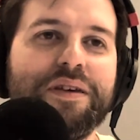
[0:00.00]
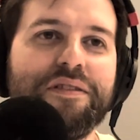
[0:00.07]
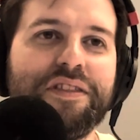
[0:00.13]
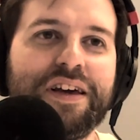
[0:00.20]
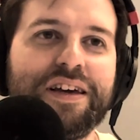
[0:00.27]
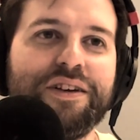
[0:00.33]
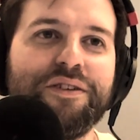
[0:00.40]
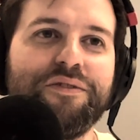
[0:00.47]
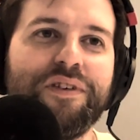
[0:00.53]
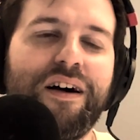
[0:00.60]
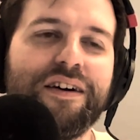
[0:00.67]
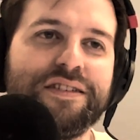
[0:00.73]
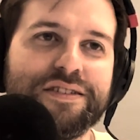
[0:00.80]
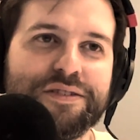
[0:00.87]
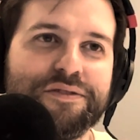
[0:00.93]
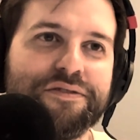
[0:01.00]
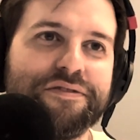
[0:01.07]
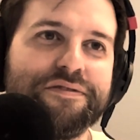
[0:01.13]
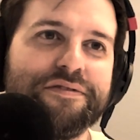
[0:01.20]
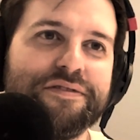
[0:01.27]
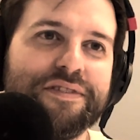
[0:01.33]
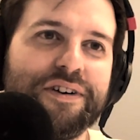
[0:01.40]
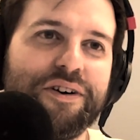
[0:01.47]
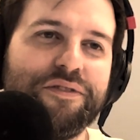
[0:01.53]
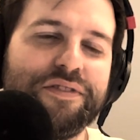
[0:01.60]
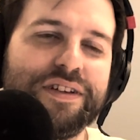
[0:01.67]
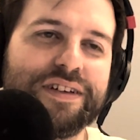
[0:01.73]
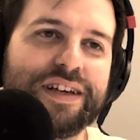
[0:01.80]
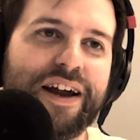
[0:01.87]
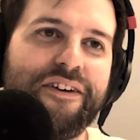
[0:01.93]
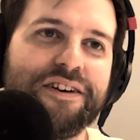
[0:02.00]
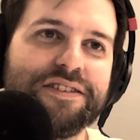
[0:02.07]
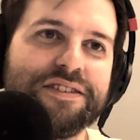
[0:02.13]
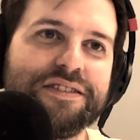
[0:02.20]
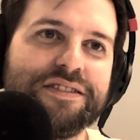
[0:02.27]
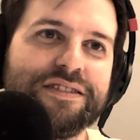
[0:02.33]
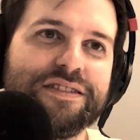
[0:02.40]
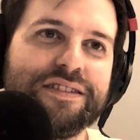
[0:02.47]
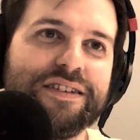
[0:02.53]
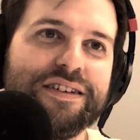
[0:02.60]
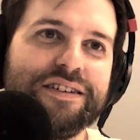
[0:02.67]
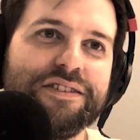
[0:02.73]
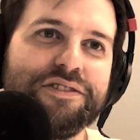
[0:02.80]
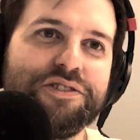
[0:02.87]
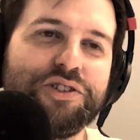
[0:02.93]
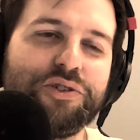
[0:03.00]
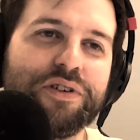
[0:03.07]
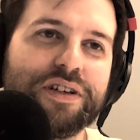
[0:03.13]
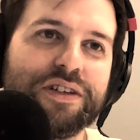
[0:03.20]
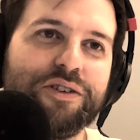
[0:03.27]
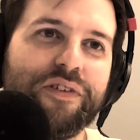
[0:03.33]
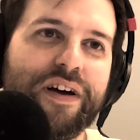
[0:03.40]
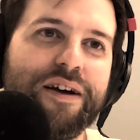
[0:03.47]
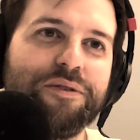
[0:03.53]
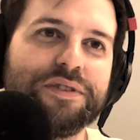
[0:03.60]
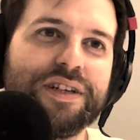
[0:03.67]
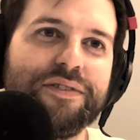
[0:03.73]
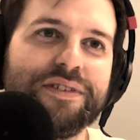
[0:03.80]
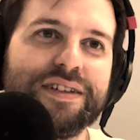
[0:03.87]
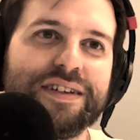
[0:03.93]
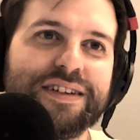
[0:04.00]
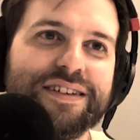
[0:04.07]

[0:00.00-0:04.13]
thinking of lines of the characters during your vows and everything.